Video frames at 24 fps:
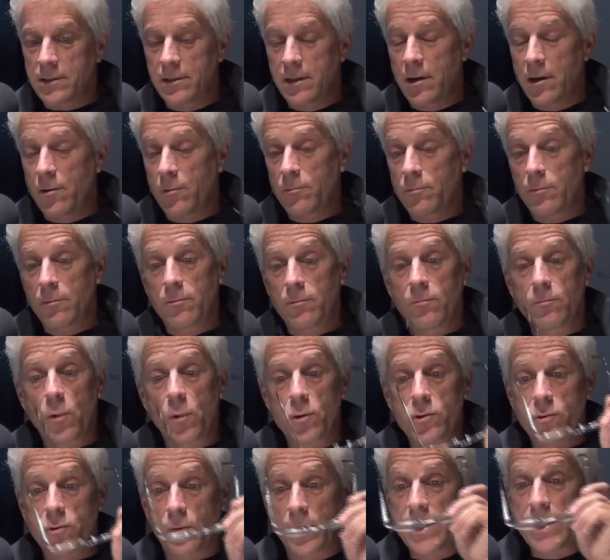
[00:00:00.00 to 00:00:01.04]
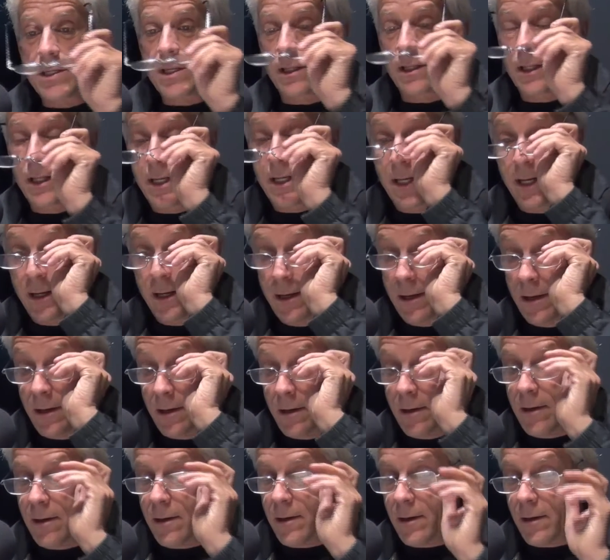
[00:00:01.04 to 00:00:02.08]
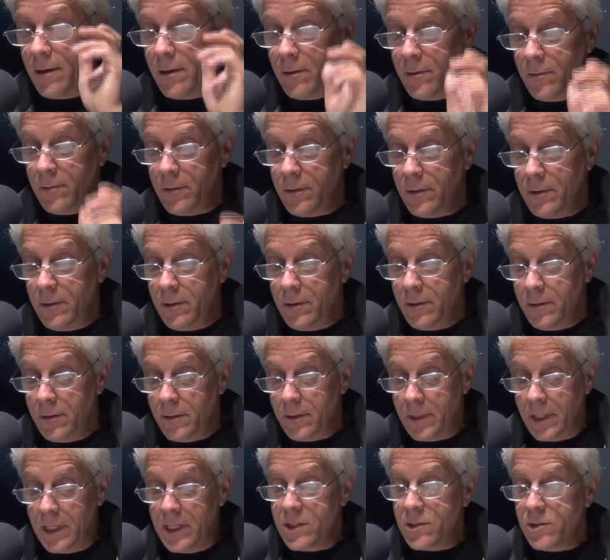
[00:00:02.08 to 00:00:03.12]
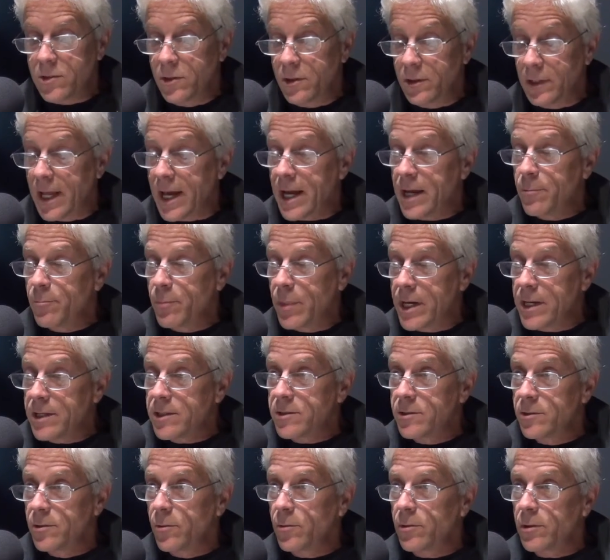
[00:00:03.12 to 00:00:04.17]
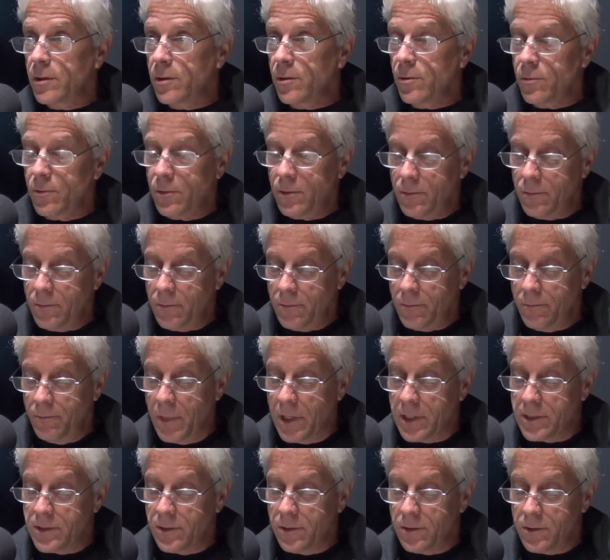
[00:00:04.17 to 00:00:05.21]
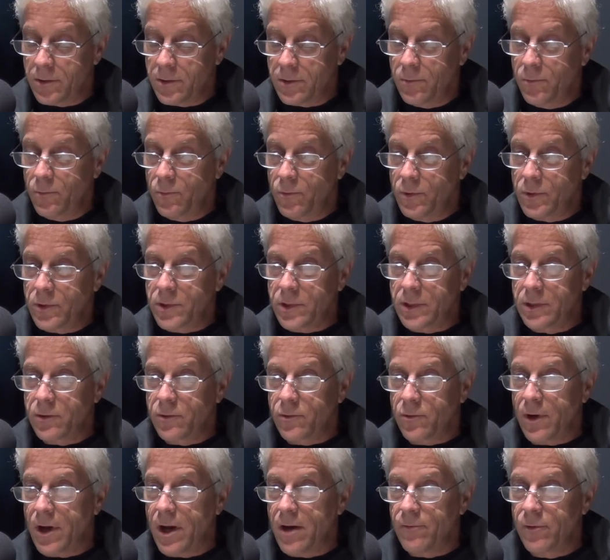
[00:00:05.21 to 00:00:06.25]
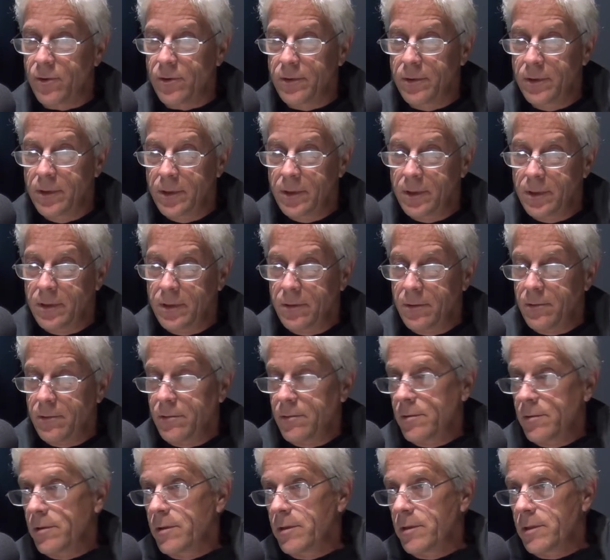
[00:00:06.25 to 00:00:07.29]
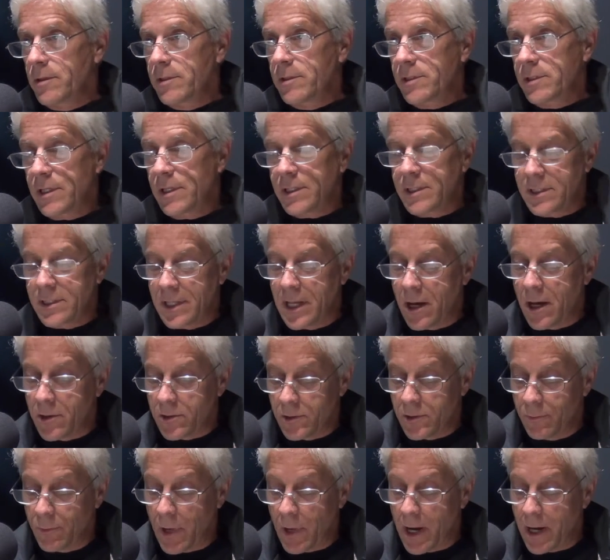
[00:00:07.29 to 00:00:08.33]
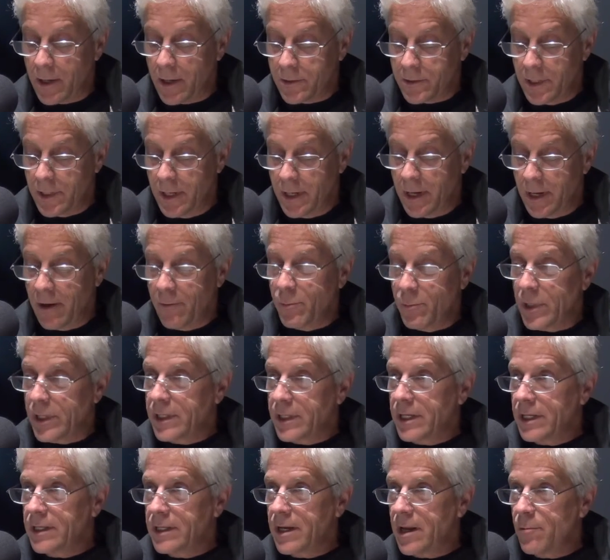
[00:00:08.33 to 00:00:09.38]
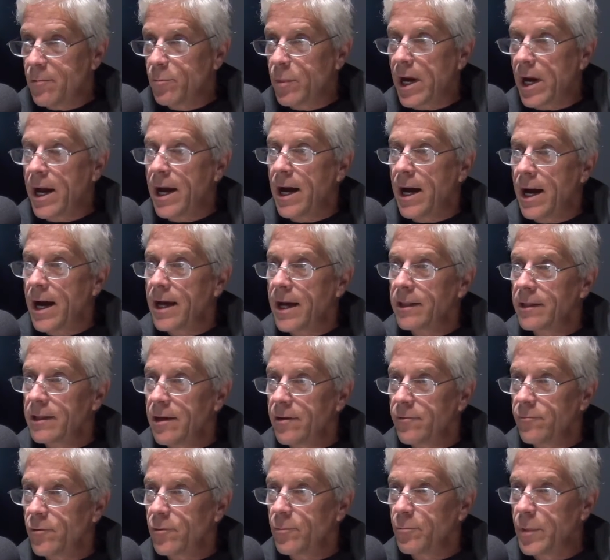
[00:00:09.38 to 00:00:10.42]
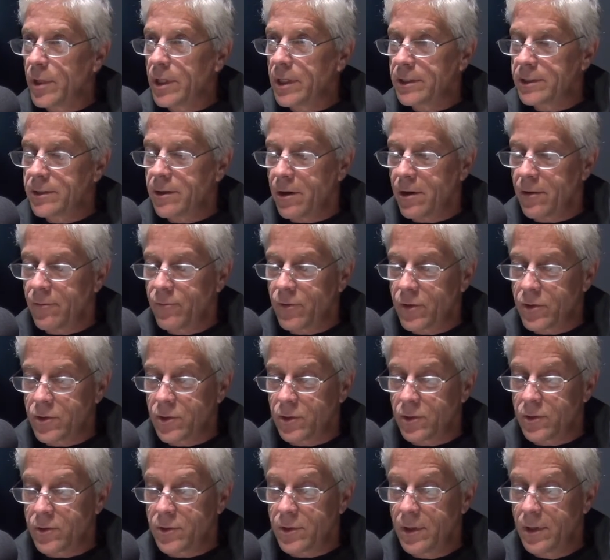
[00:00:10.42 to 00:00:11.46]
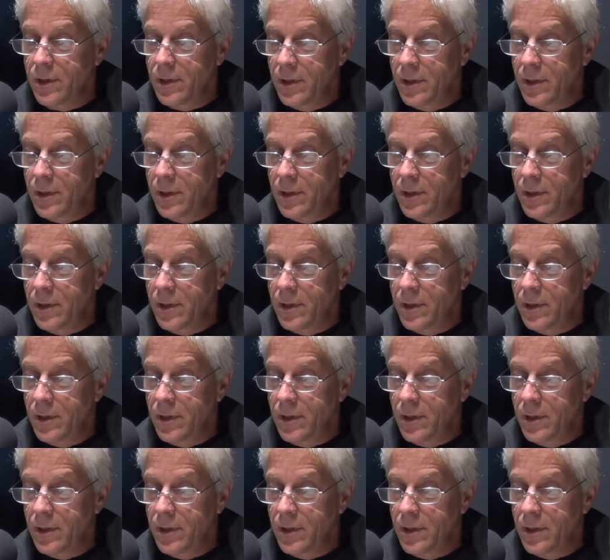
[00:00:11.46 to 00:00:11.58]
Now, most recently, these land-based nuclear missiles, which can travel 6,000 miles, have been condemned by high-level military officials